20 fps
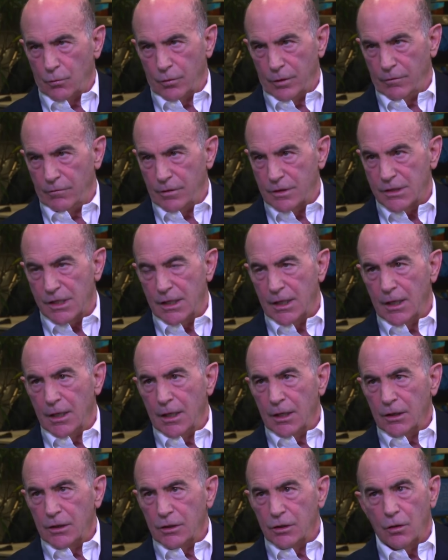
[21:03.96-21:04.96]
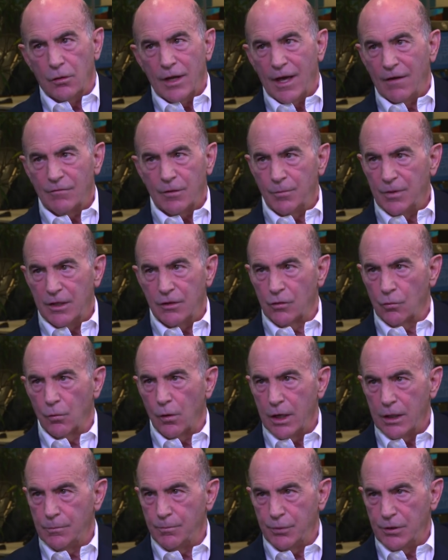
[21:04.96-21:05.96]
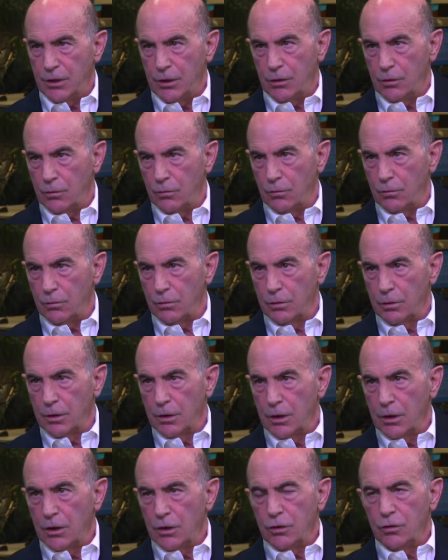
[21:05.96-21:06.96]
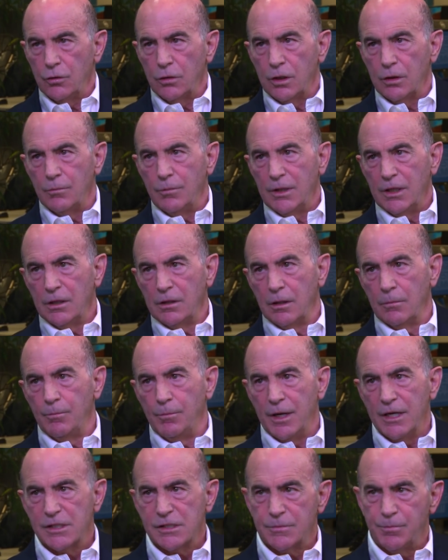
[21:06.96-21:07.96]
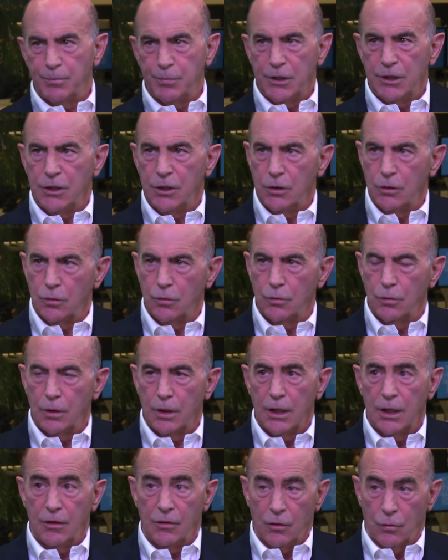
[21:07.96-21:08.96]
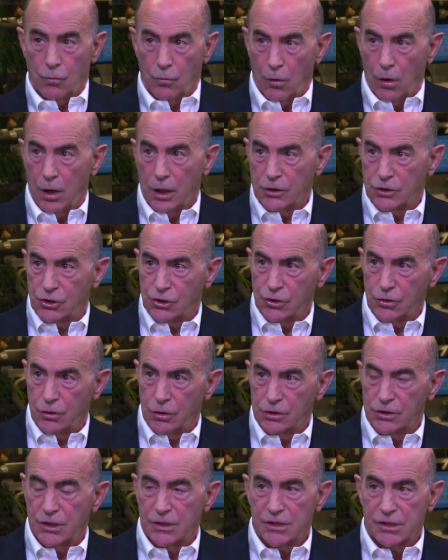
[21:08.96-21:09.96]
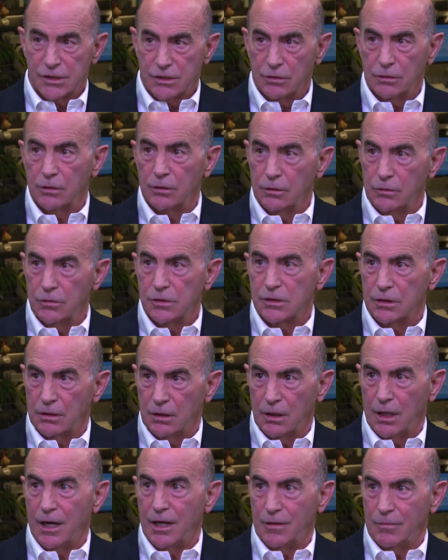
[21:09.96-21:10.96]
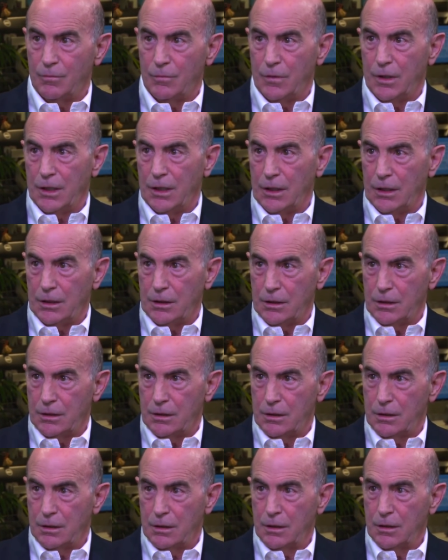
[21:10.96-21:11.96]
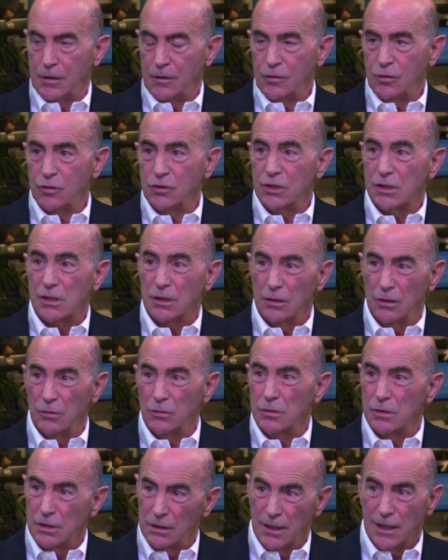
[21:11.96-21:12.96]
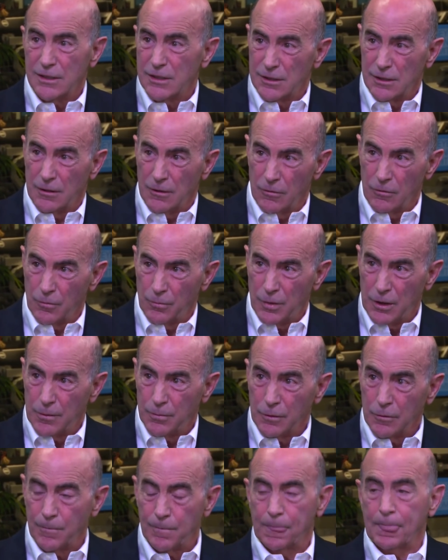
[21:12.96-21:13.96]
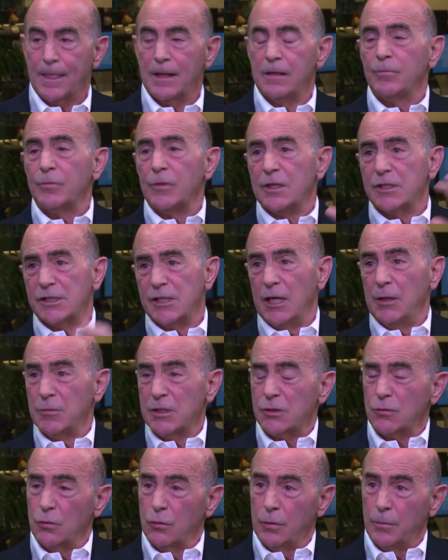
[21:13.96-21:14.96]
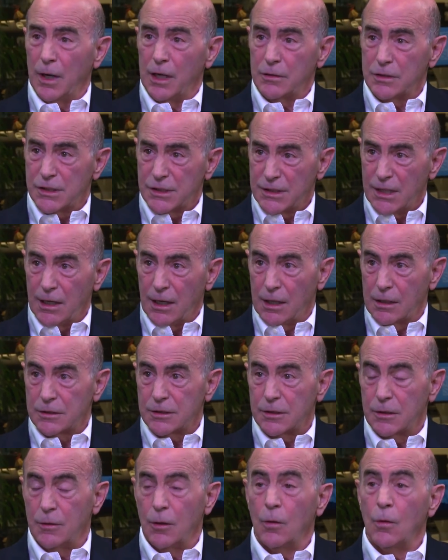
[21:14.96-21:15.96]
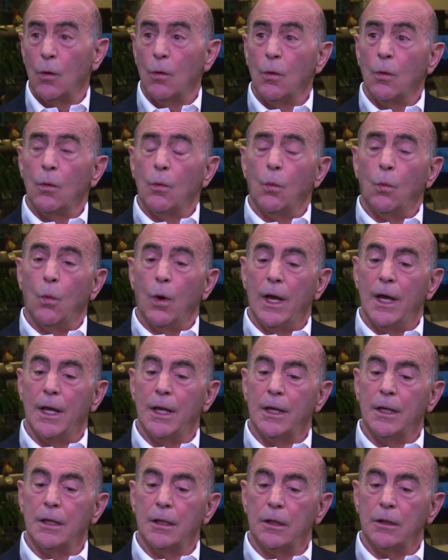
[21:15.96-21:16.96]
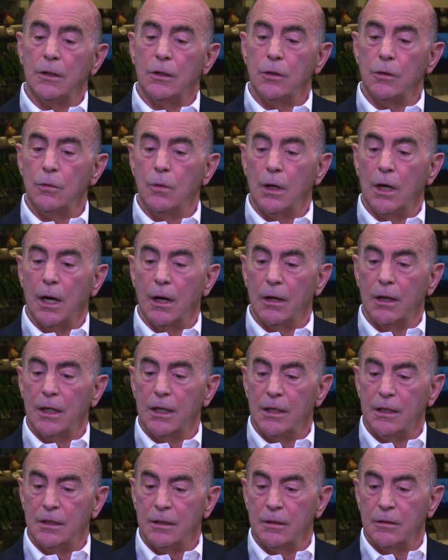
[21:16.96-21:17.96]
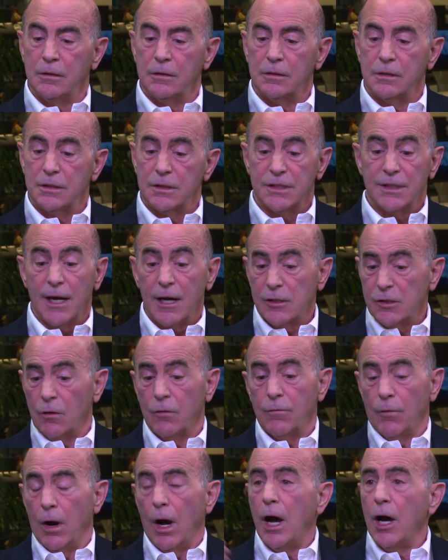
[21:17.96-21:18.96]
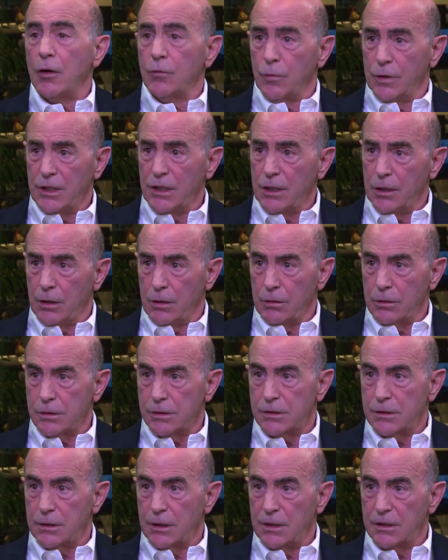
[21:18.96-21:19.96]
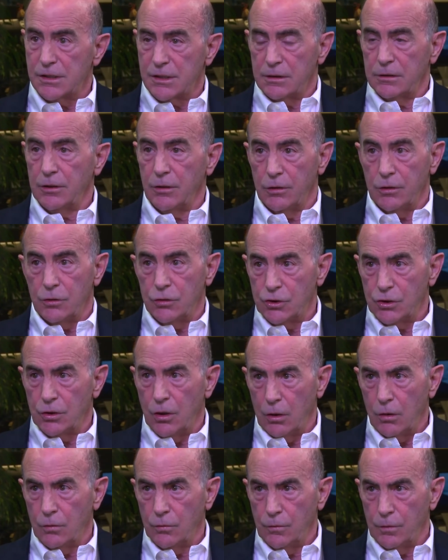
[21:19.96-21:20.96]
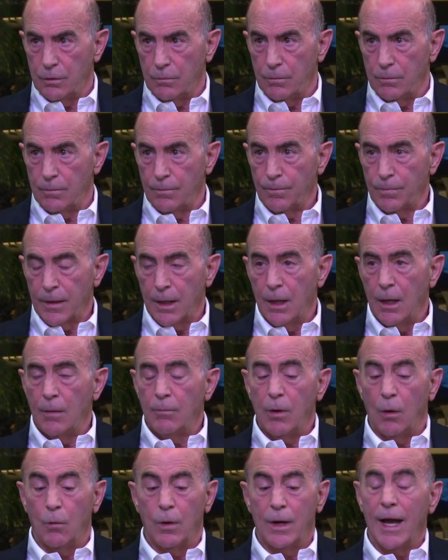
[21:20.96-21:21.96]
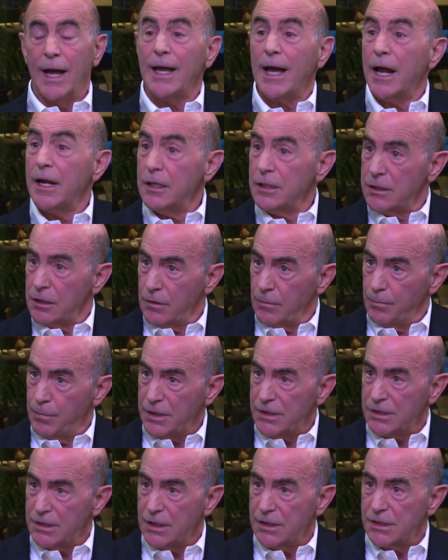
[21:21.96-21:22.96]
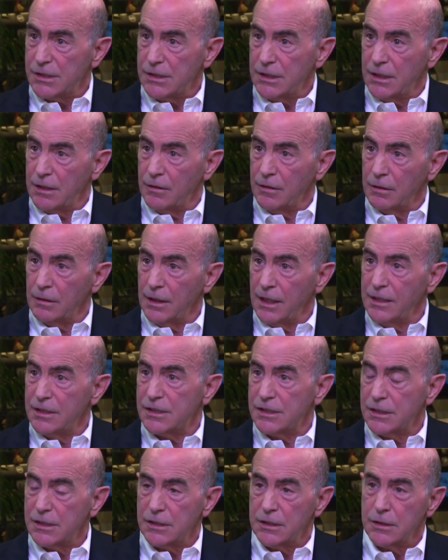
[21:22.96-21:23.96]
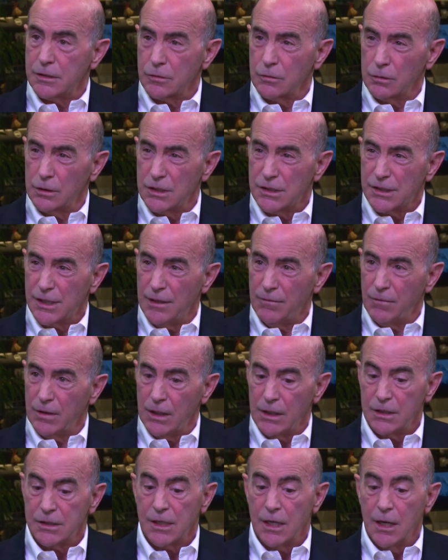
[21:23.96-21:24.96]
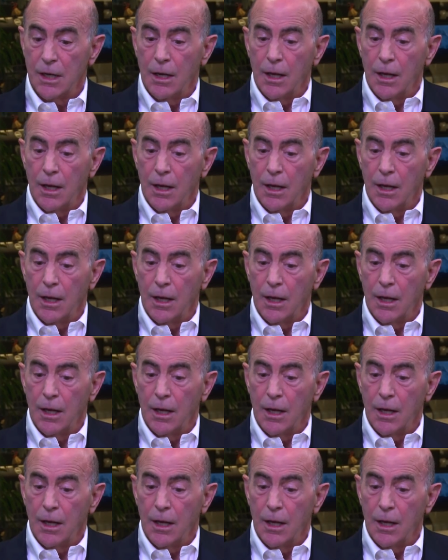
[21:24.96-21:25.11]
or whatever it is, you don't have to be in the right pew you can be in the best pew in the wrong church and still lose a lot of money. You just lose less than other people. The same is true about stocks. Mm -hmm. When you are in stocks over 100 years, it's clear you should own them. But when I got into the business in the late 60s, early 70s,